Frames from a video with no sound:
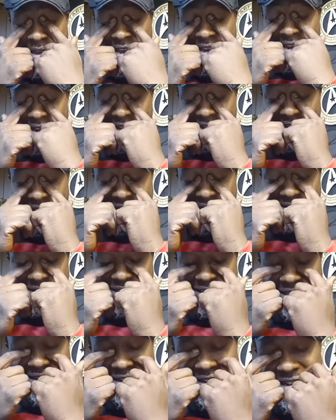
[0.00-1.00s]
man. I
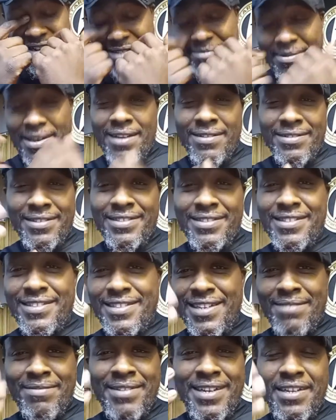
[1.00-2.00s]
had to tear it up. I was
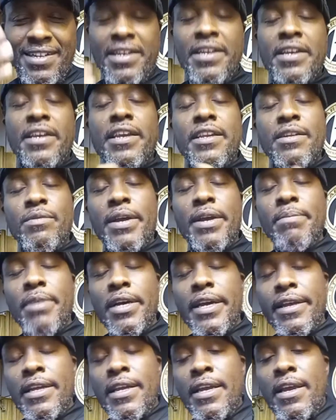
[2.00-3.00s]
doing it. Anyway,
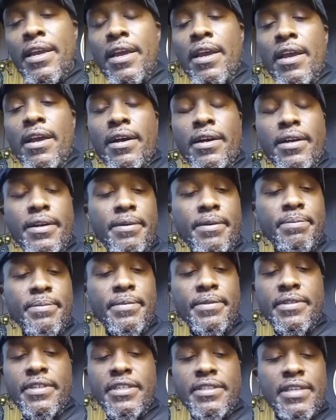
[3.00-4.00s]
but
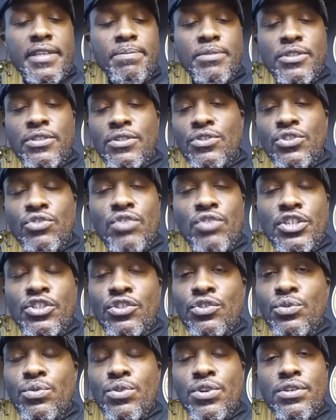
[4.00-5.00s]
this episode,
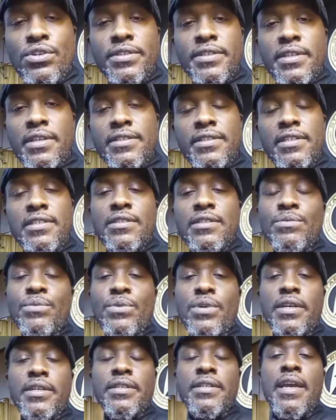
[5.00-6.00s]
Strange New Worlds, season
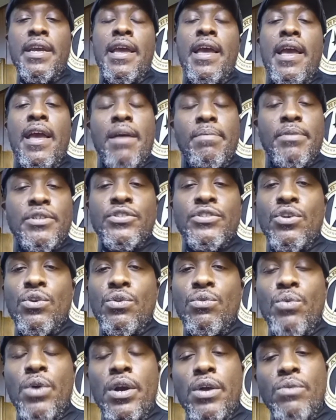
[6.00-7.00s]
1,
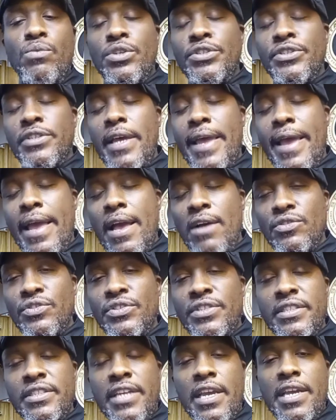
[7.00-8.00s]
episode 1 was an
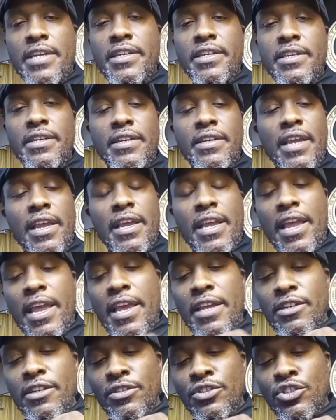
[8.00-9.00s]
outstanding
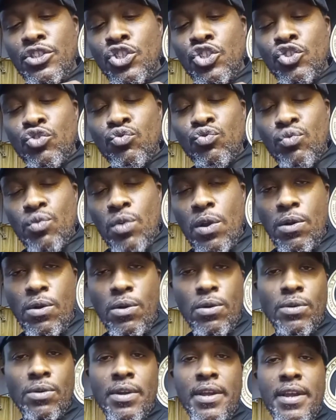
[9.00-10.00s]
and
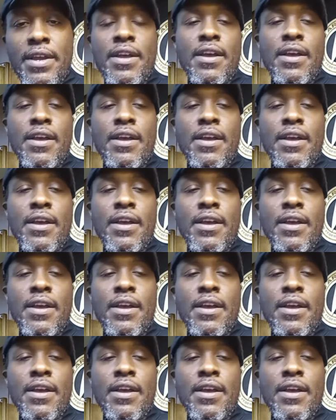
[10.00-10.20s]
strong